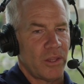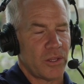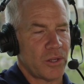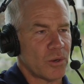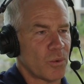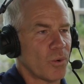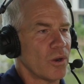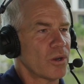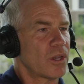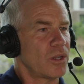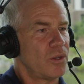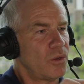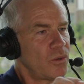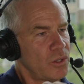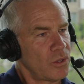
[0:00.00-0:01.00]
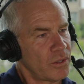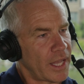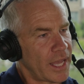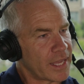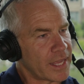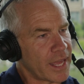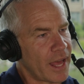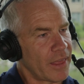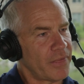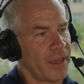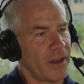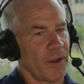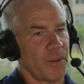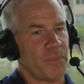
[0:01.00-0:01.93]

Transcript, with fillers: your work and who you like out there.